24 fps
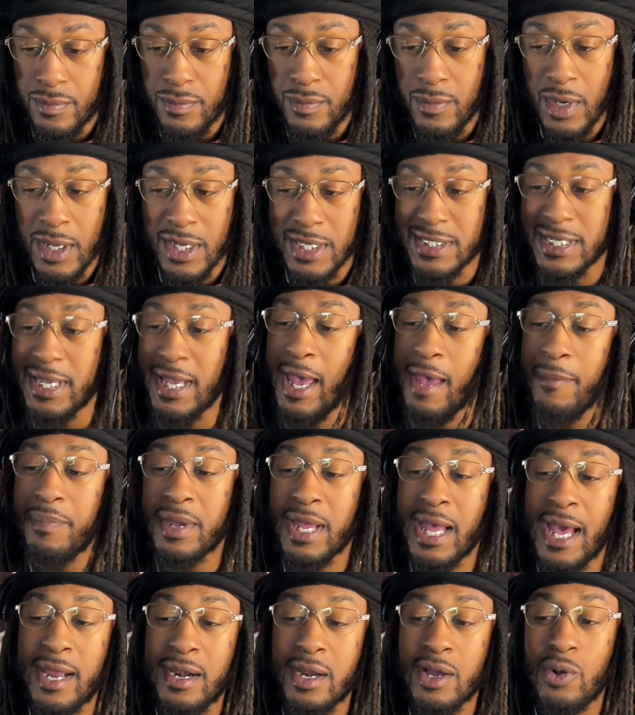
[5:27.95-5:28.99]
Because it happened
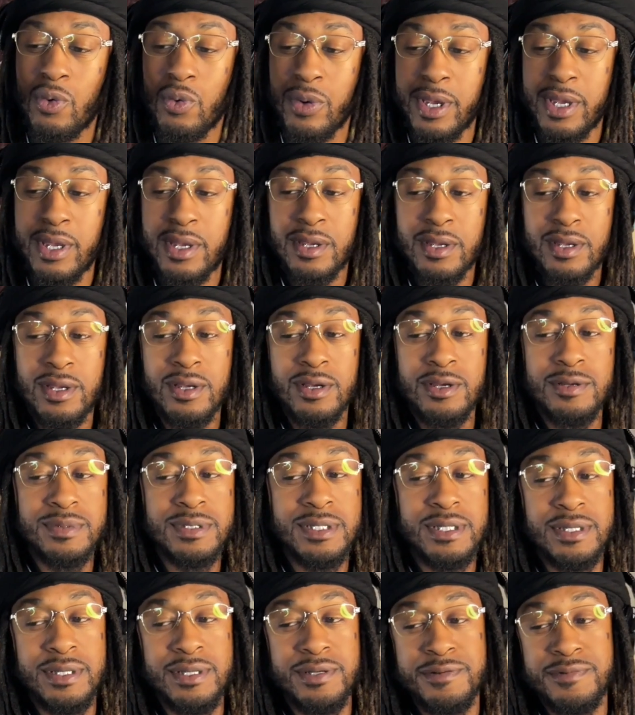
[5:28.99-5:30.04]
kind of quick, you know what I'm
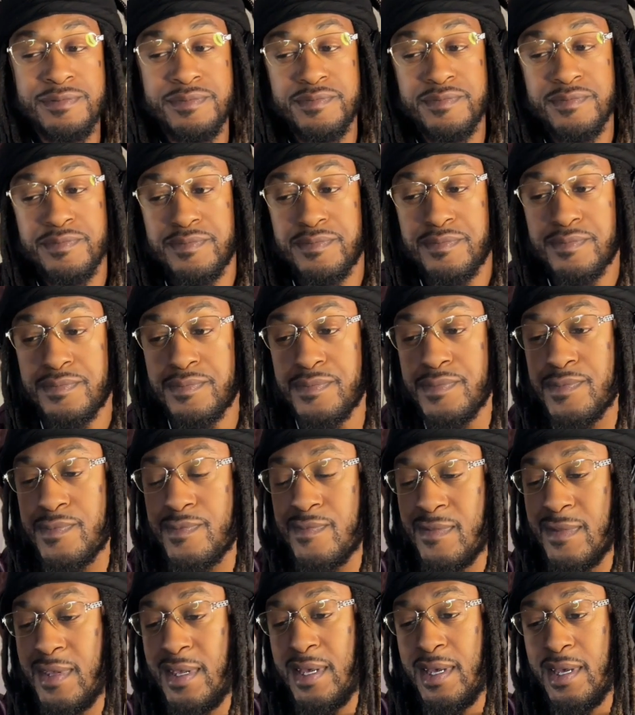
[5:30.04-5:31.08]
saying?
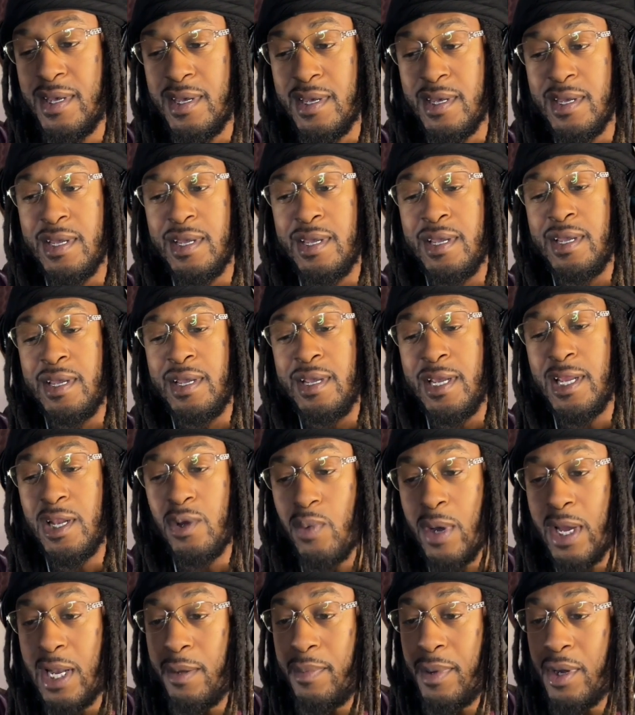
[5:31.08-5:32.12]

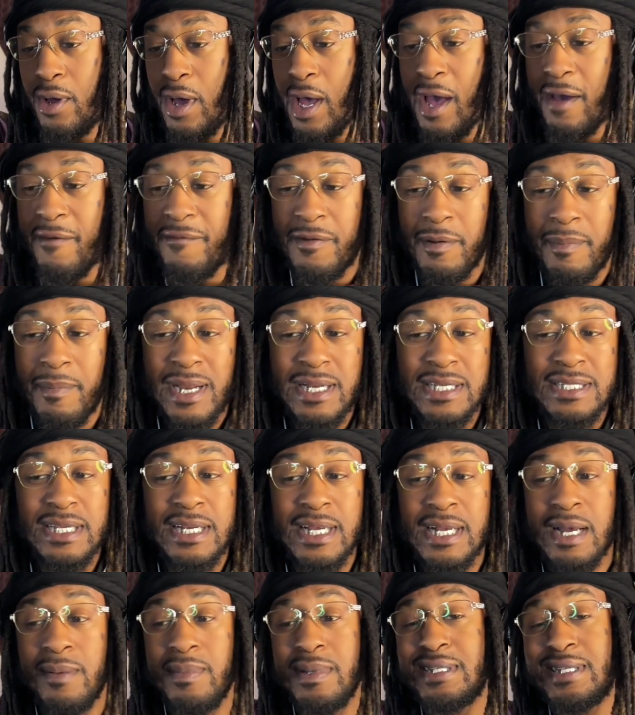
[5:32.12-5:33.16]
Anyway, let me know how I feel about this in the
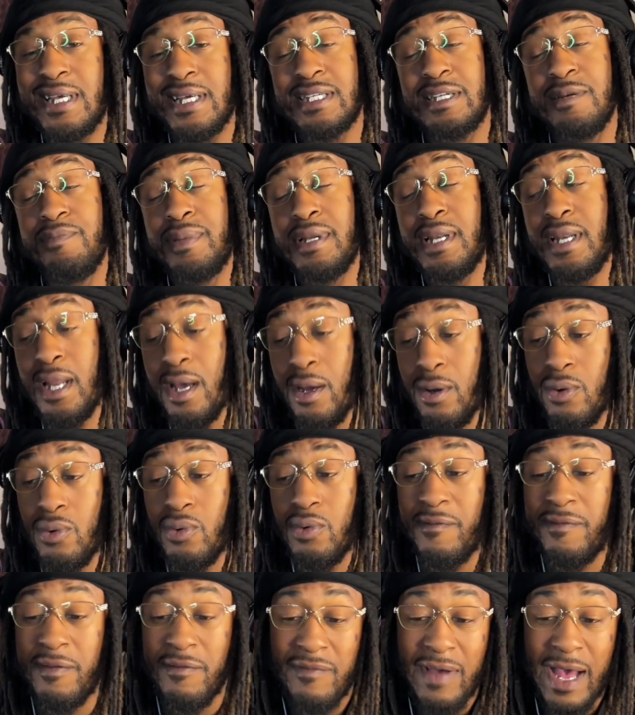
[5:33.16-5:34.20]
comment section below.
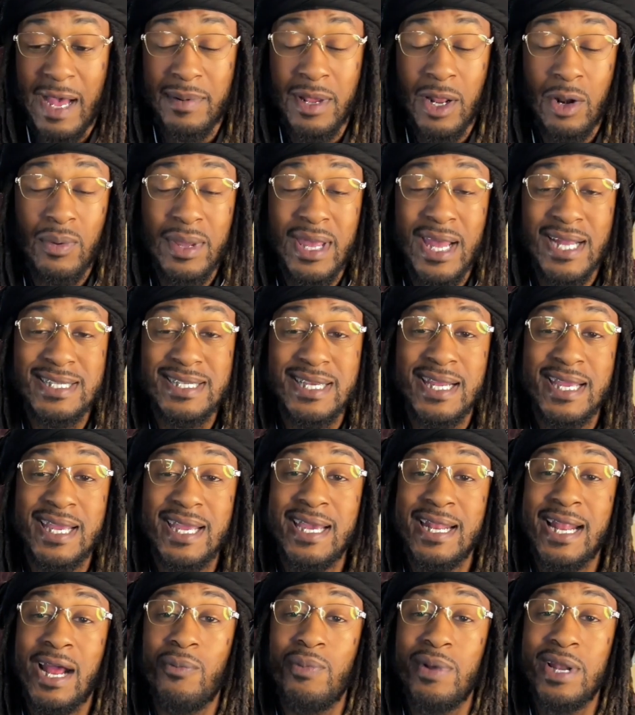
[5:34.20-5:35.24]
If you vibed all the way out to the
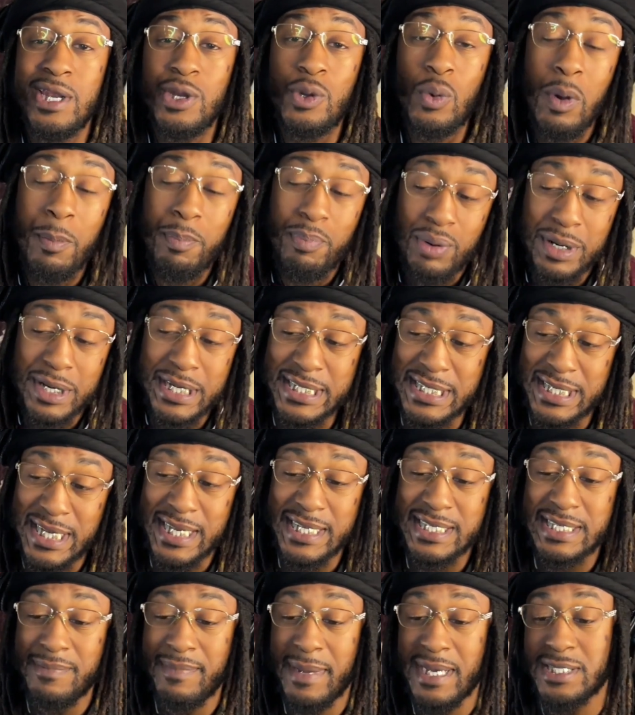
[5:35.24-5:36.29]
end, I really do
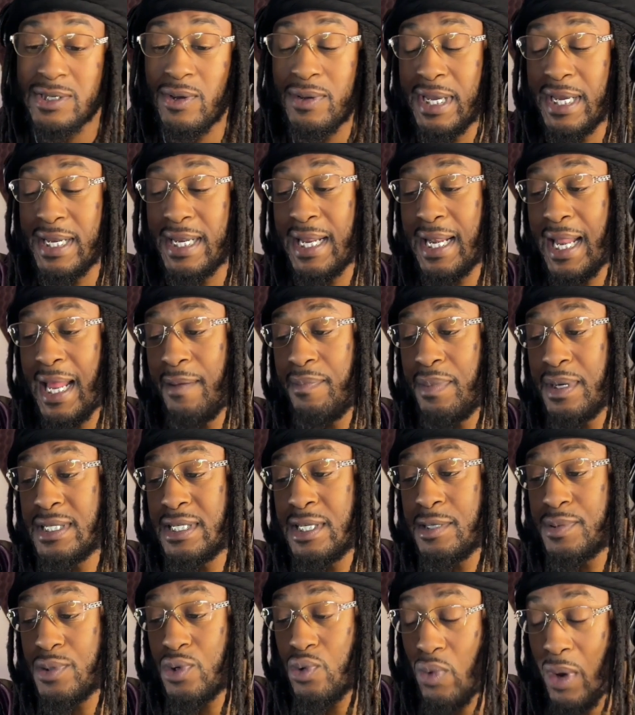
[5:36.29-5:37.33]
appreciate you. Make sure you hit that like button,
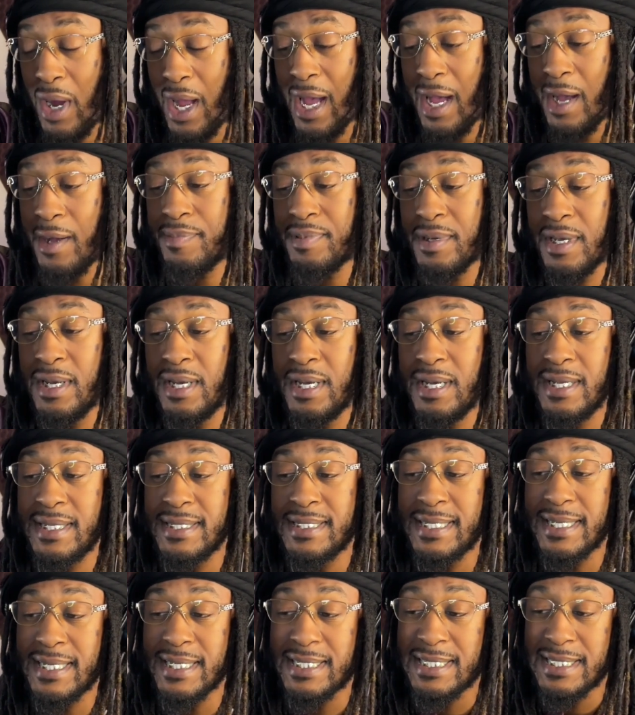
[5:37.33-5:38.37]
subscribe
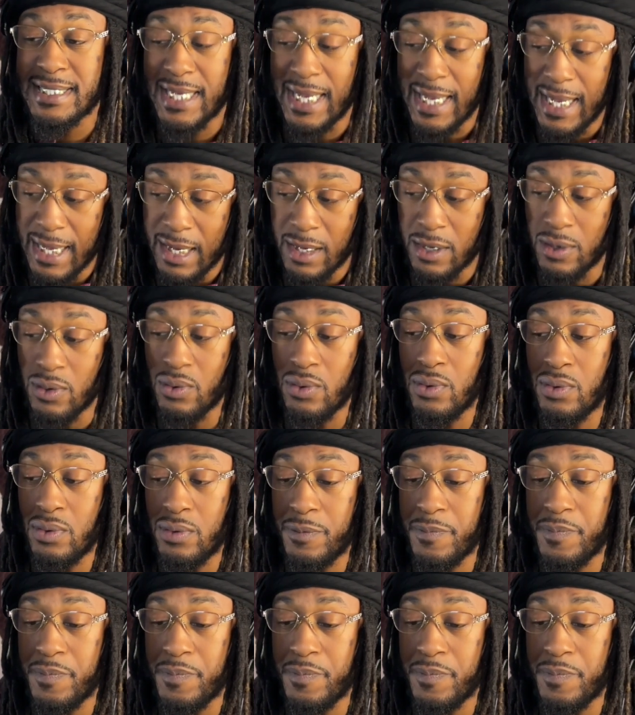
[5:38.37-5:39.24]
to the channel.